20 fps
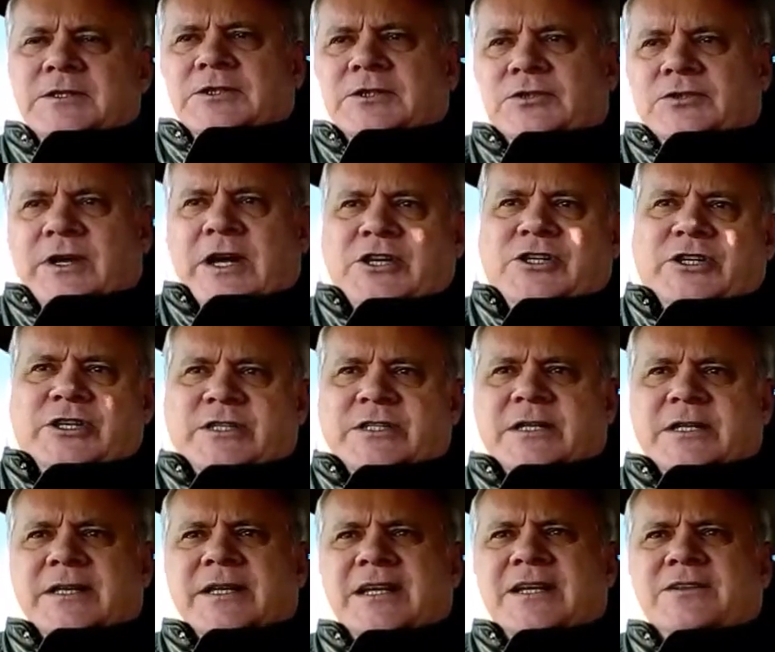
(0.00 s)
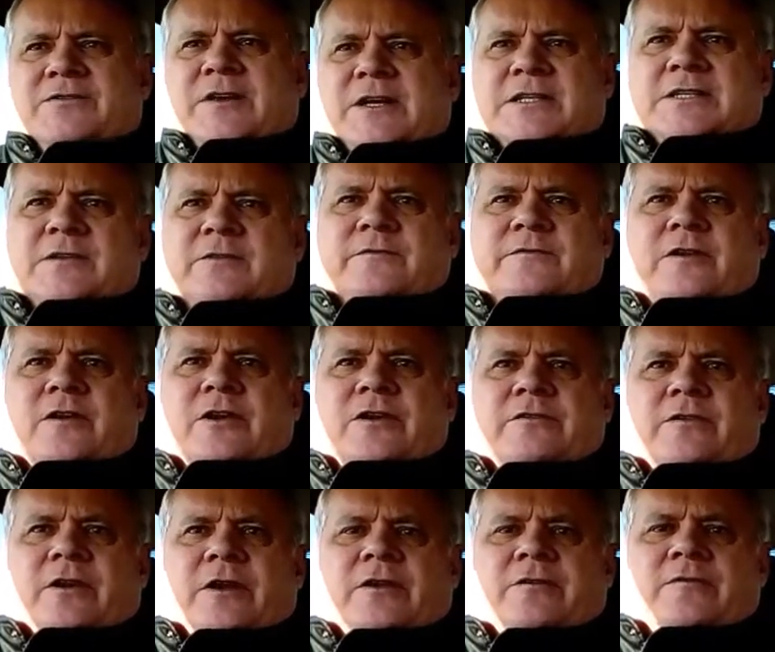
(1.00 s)
crashes, and these things are very,
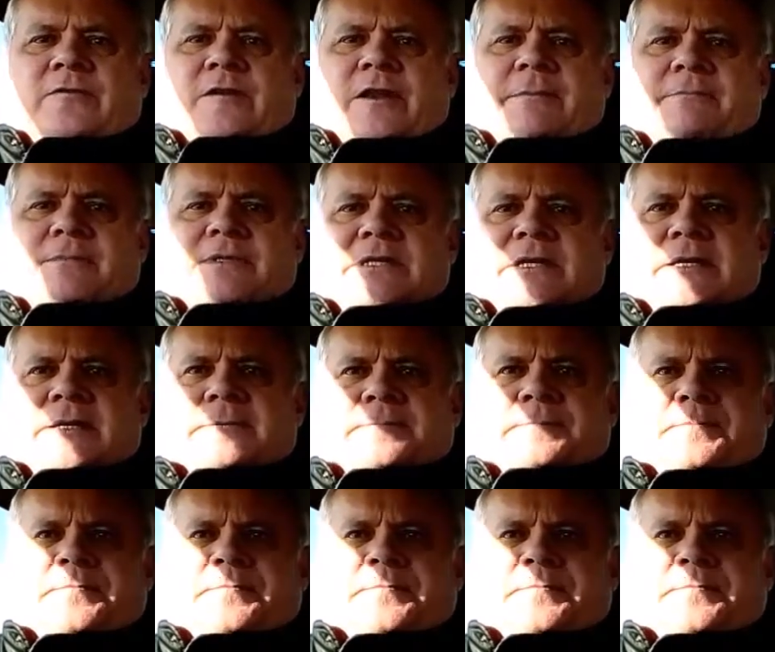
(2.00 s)
very flimsy.